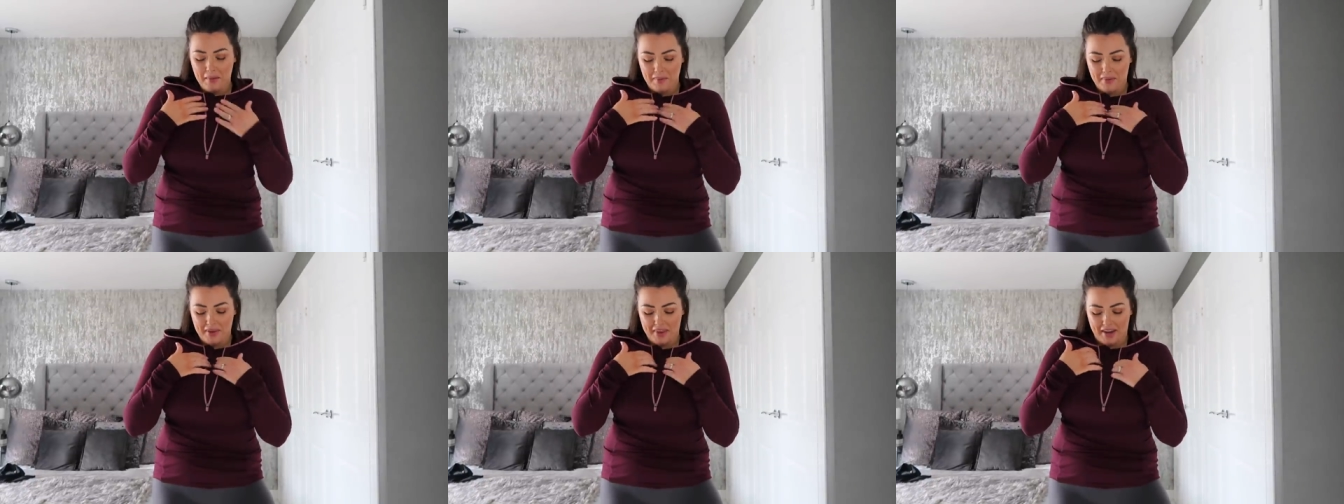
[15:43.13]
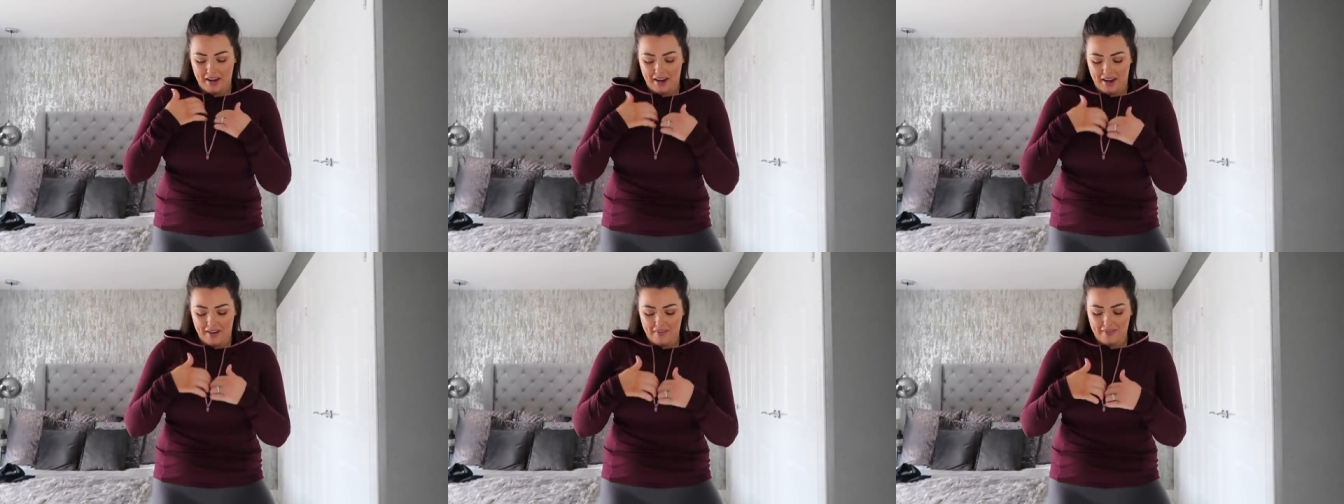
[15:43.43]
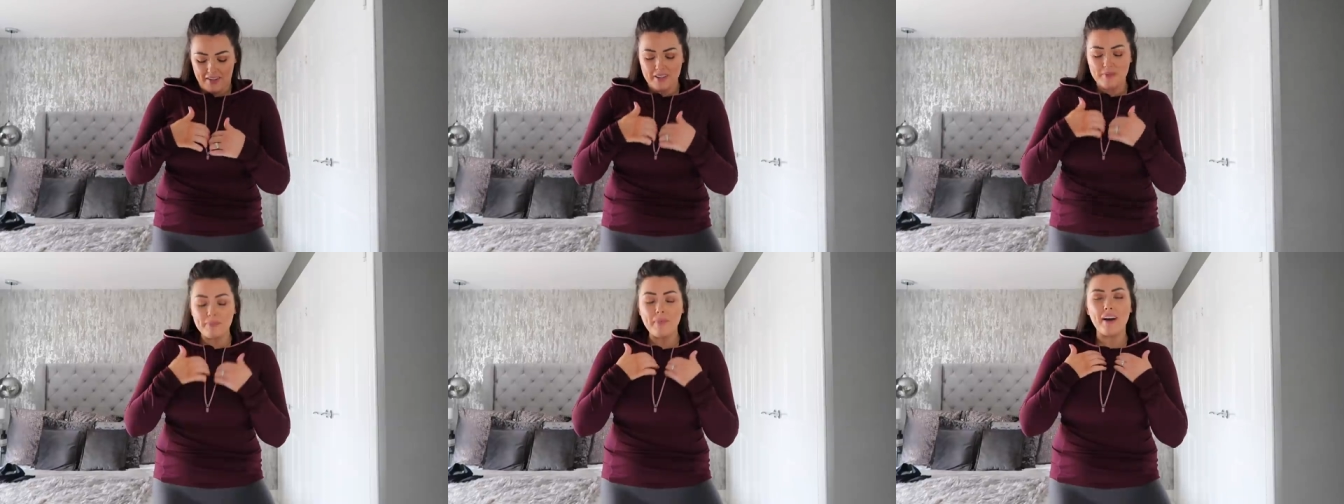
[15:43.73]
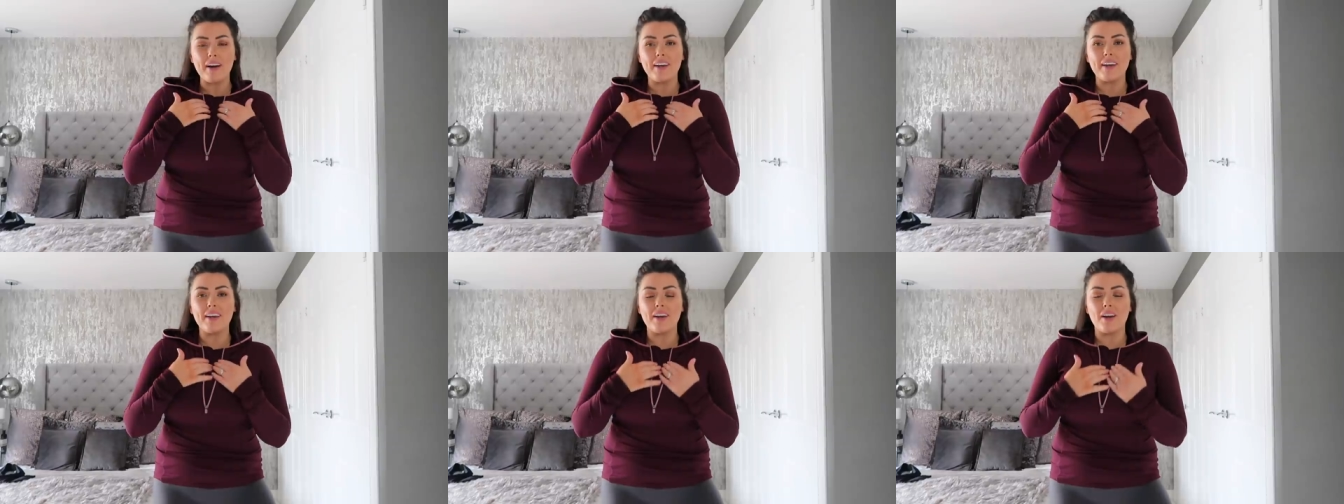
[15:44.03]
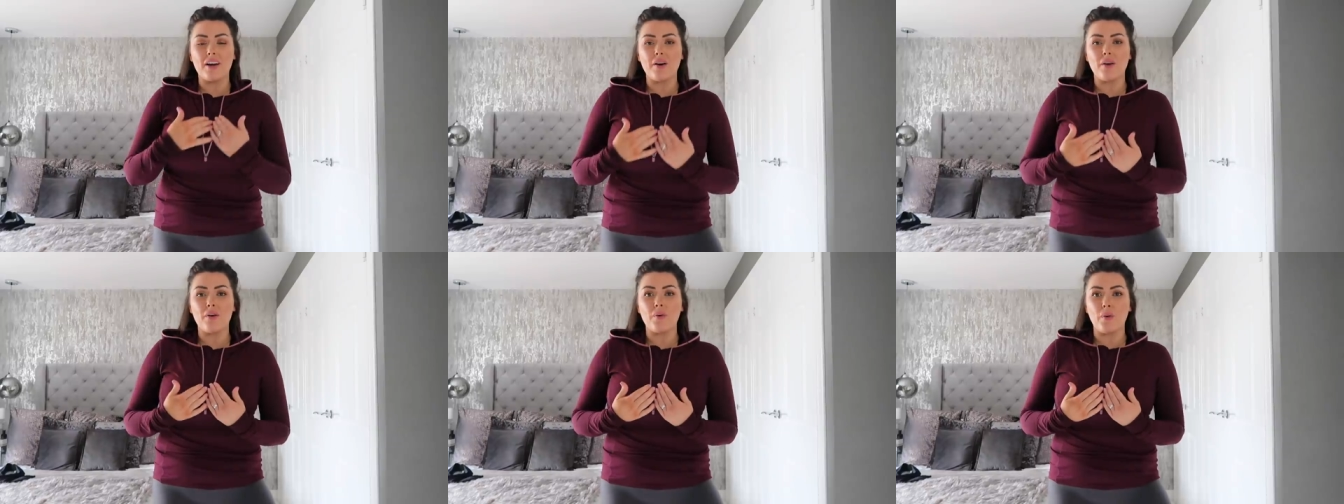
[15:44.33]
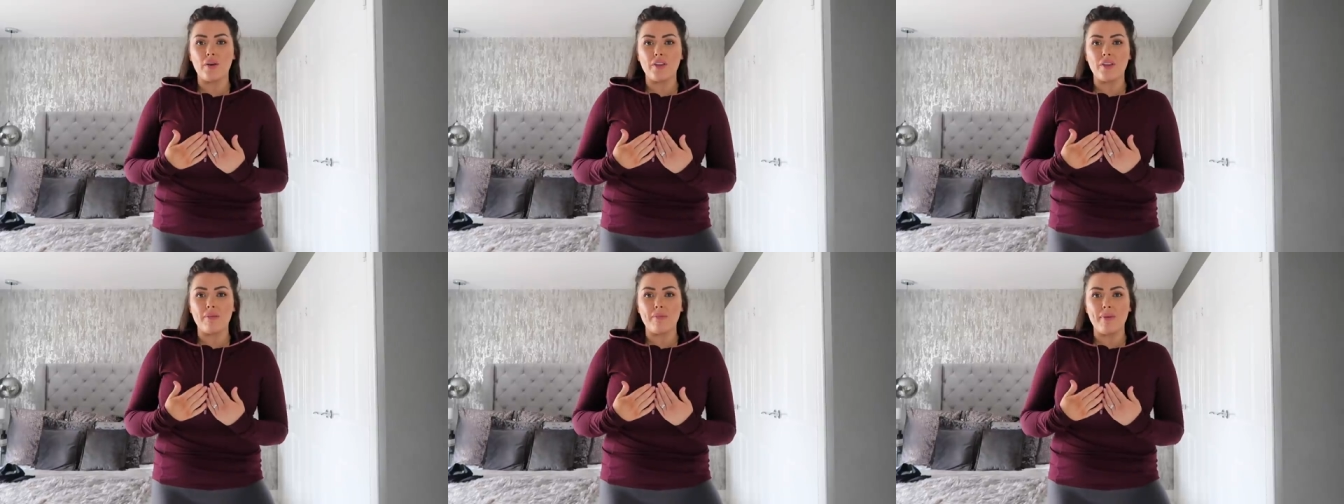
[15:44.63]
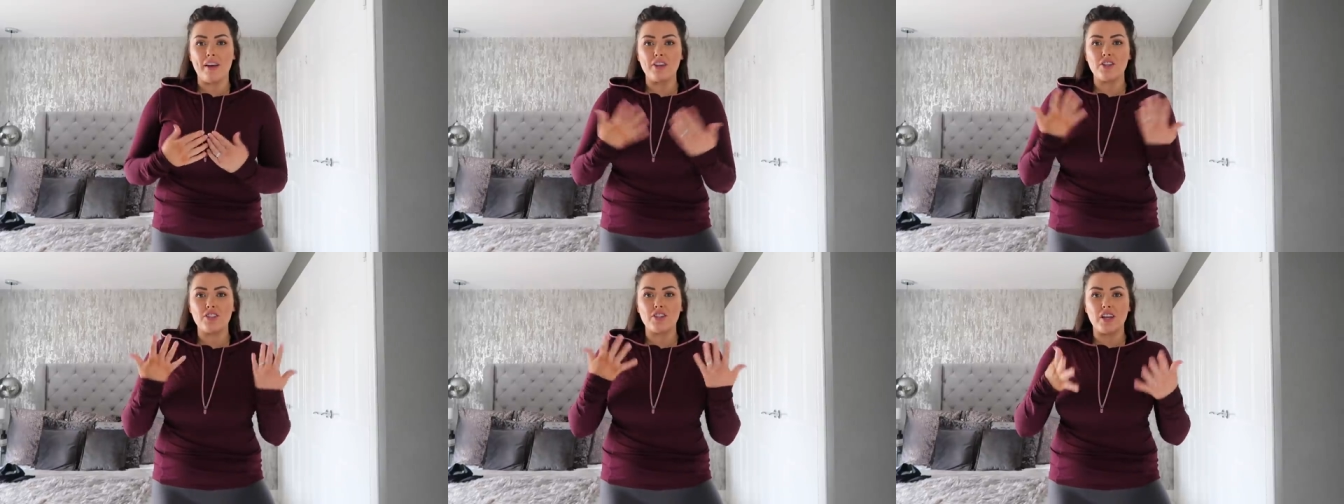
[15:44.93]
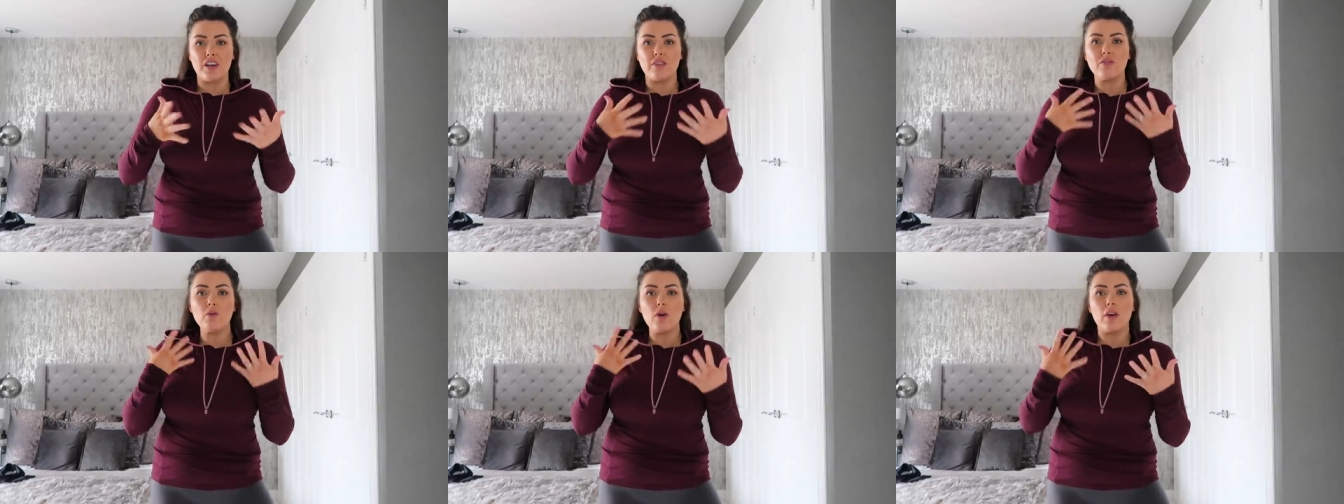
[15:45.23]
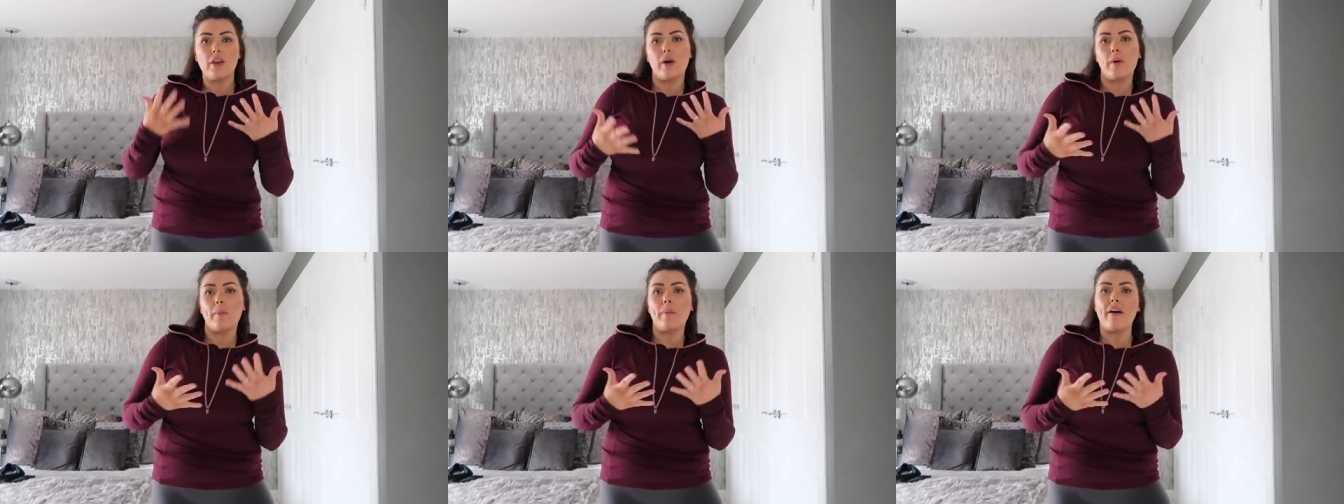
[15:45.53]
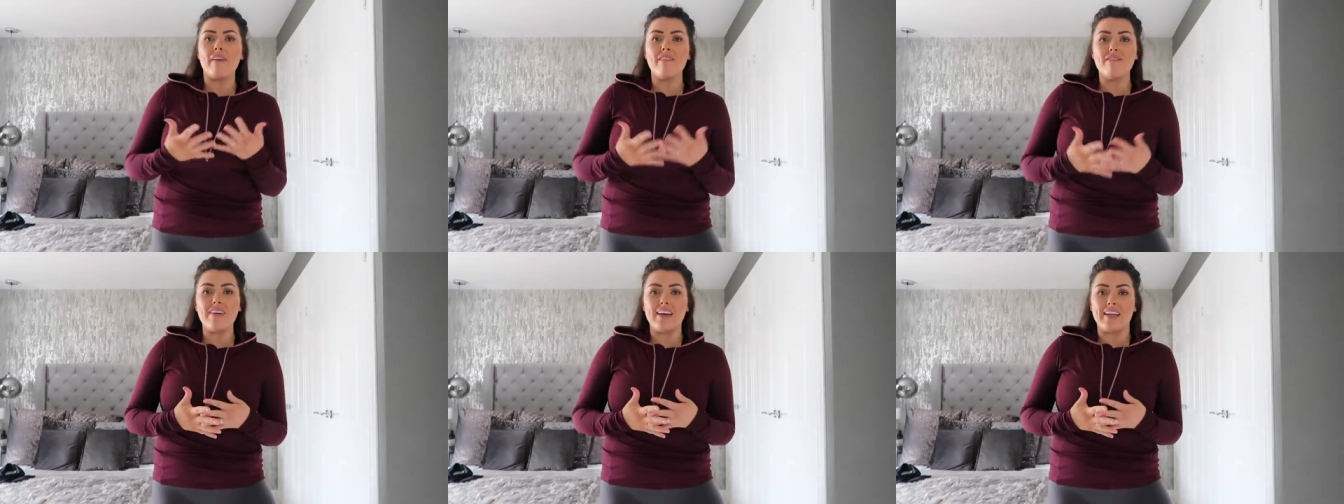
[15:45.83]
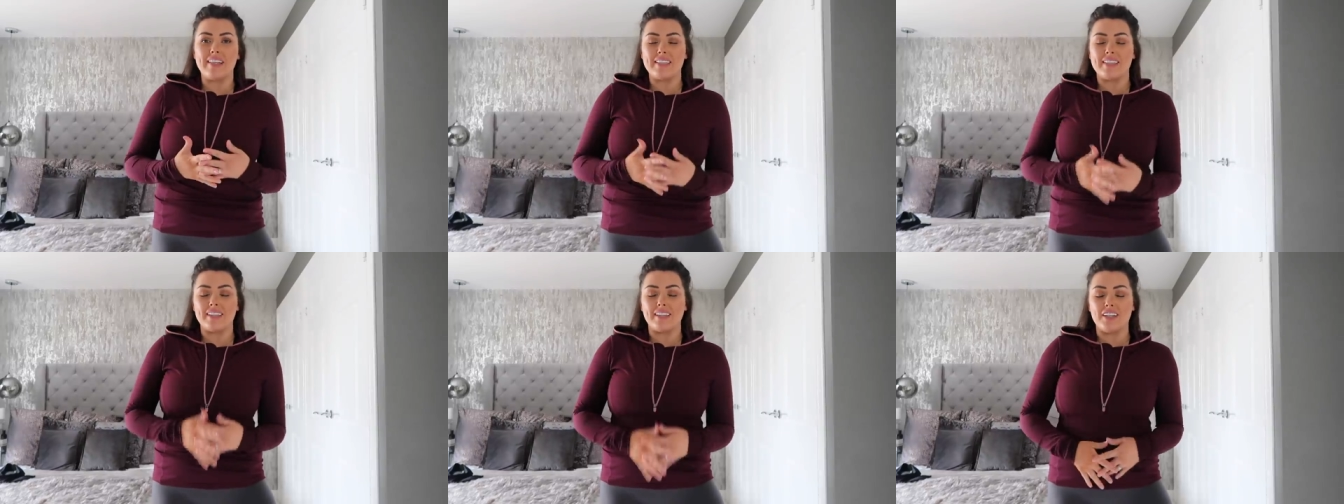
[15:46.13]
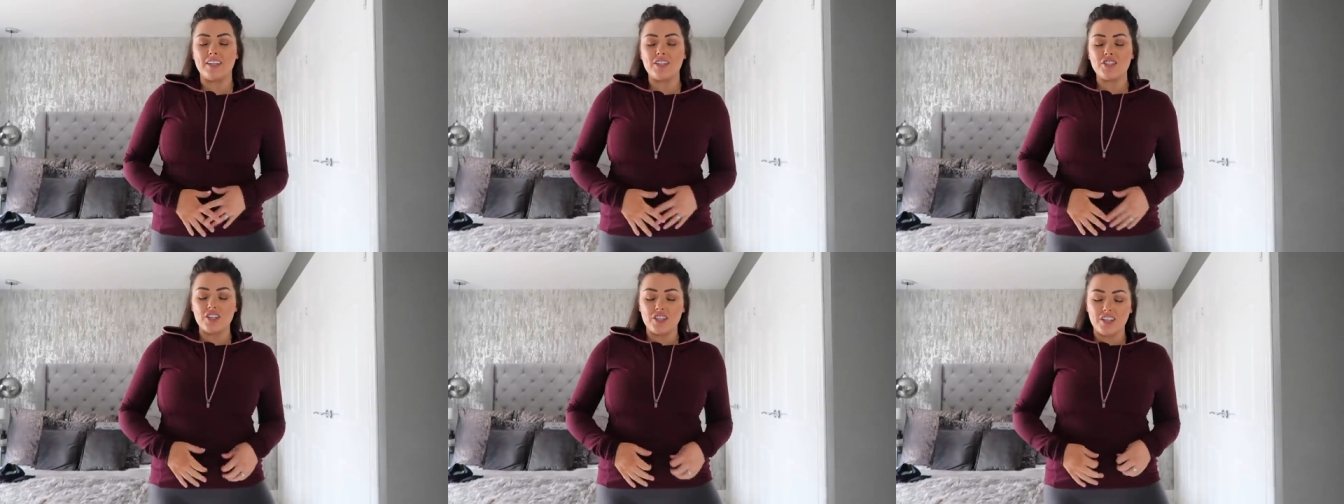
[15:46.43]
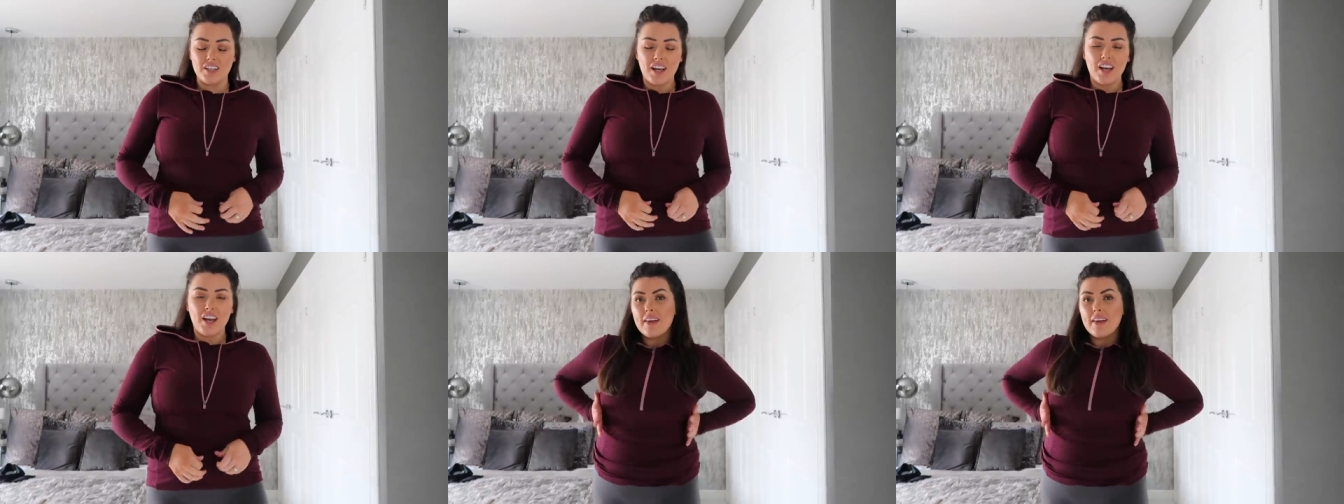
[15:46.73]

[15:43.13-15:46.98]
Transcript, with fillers: but then have this part here with the mesh to give you a little bit of ventilation.